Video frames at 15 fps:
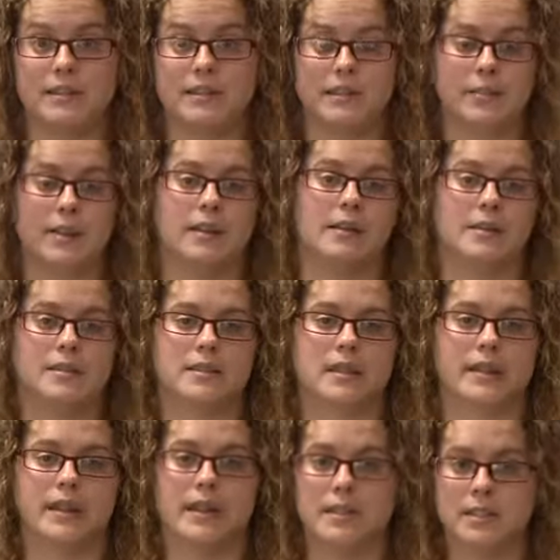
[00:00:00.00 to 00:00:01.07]
is something else
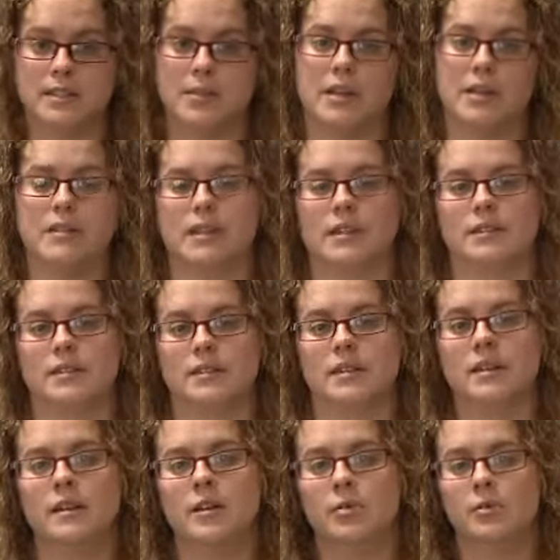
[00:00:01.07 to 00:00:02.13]
that needs to be
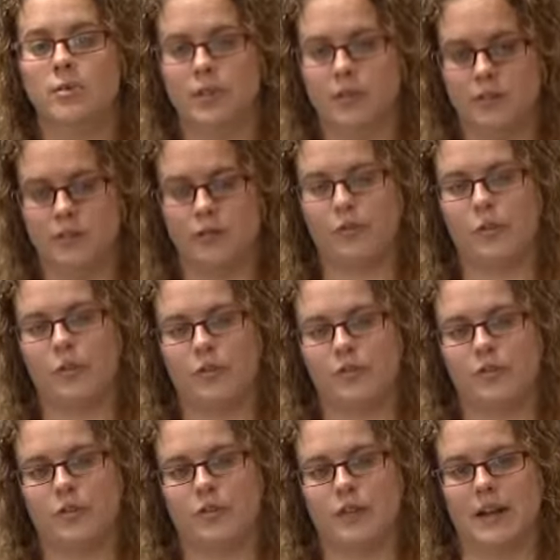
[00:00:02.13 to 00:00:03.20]
conducted with
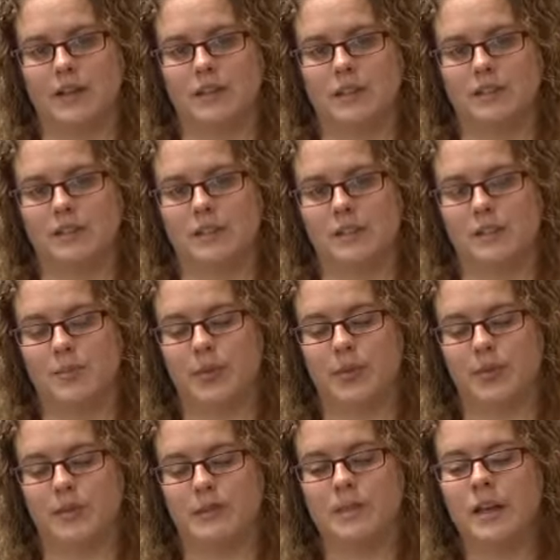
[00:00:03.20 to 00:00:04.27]
not-for-profit organisations,
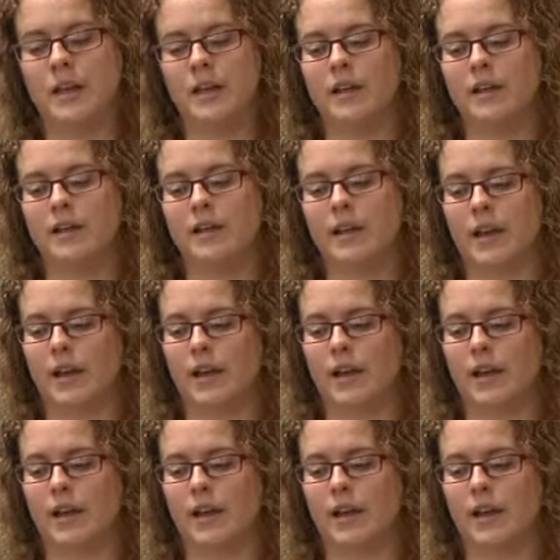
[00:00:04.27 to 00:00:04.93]
because they